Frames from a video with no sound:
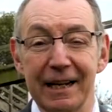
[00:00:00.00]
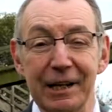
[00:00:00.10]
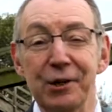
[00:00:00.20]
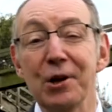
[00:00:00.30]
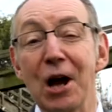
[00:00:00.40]

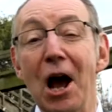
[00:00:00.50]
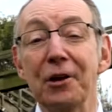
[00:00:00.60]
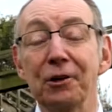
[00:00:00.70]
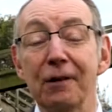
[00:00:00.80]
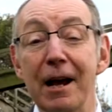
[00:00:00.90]
and a good
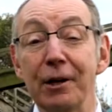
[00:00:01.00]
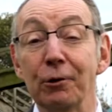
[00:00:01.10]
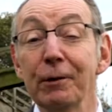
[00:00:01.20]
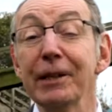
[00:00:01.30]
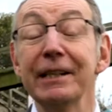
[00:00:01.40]

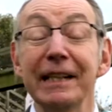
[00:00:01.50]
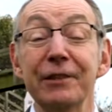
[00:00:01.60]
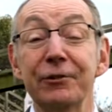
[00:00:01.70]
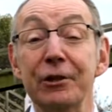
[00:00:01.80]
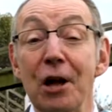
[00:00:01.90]
underwriter really
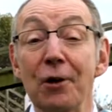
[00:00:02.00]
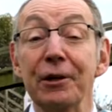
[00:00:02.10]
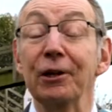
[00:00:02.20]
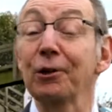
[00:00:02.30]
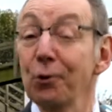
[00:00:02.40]
needs to
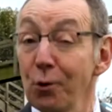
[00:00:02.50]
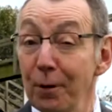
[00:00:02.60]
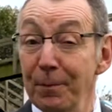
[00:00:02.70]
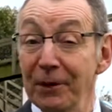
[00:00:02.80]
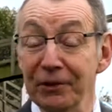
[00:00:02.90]
know their
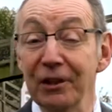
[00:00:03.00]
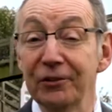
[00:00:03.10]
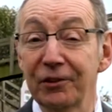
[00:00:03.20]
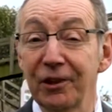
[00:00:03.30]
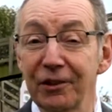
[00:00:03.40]
core
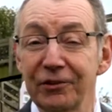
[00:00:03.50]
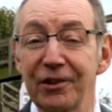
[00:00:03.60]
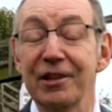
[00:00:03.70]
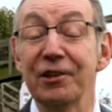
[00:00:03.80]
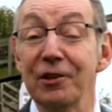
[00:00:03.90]
business
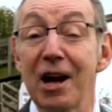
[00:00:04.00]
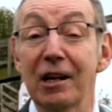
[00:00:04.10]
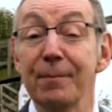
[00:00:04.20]
so that they're not